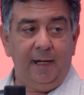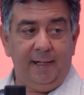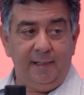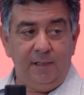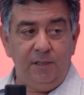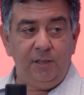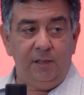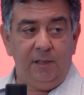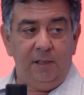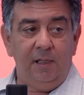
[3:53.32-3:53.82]

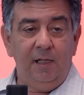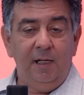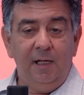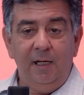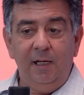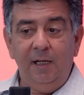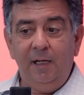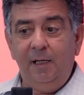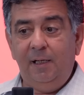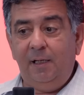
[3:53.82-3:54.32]
engine,
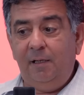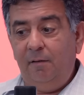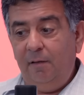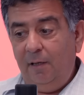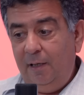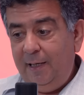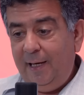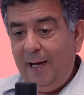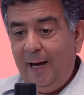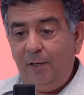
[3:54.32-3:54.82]
it
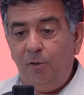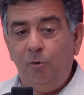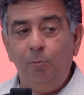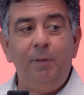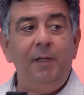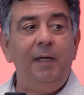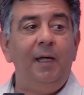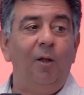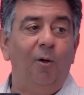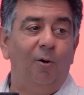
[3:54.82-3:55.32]
really had to
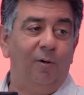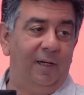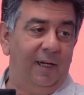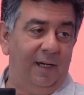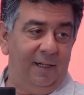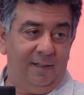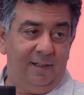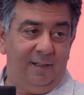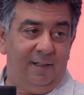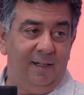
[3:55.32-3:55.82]
be
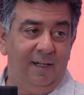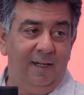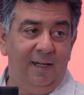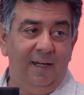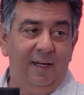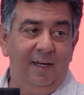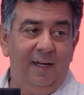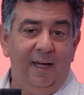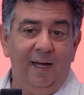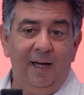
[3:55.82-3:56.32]
elongated.
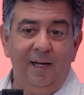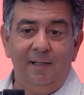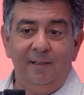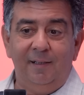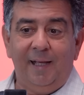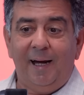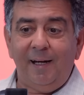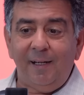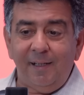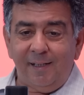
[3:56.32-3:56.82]

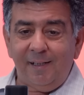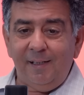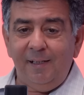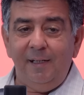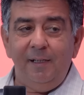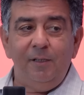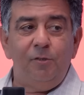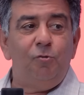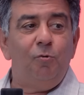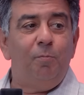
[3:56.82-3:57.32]
And that,
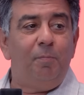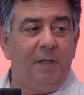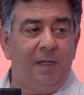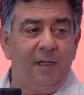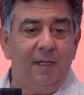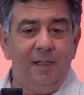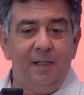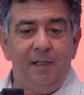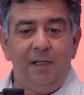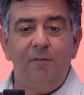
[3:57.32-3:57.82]
to
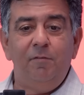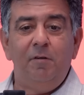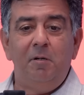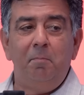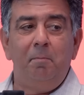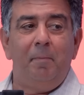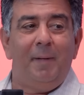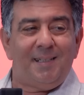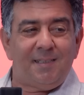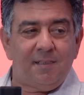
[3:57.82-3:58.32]
me, it
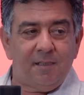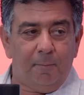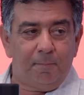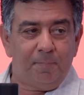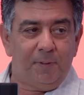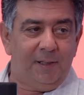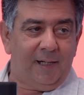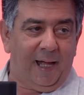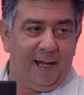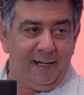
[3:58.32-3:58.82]
even messed
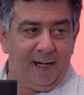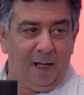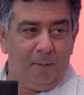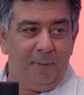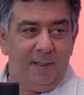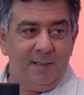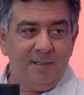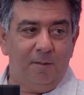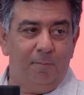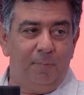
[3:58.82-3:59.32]
up the
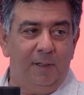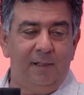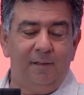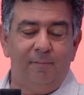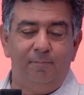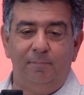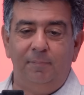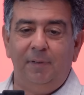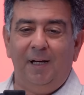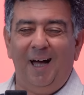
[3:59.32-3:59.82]
dynamics a bit.
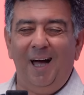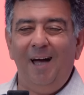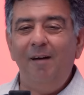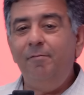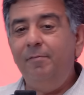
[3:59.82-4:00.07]
I